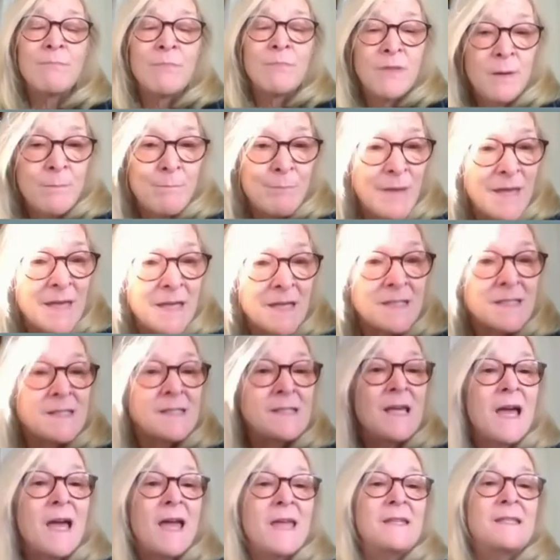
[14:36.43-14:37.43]
the biggest
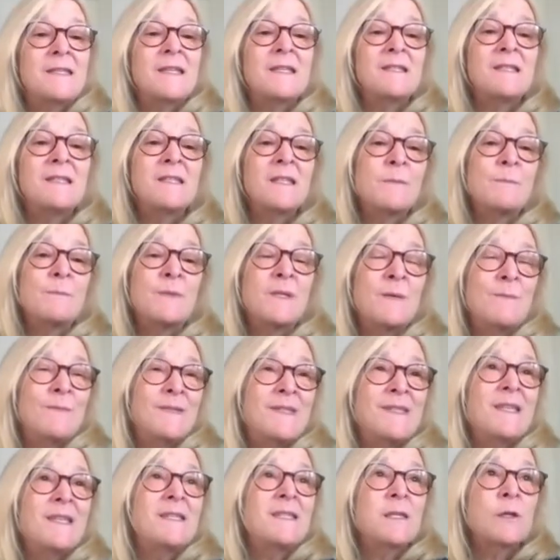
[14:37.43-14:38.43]
signs and
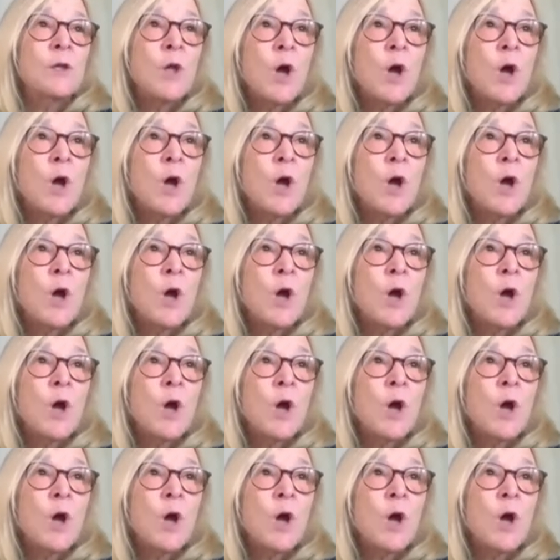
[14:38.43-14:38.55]
symptoms is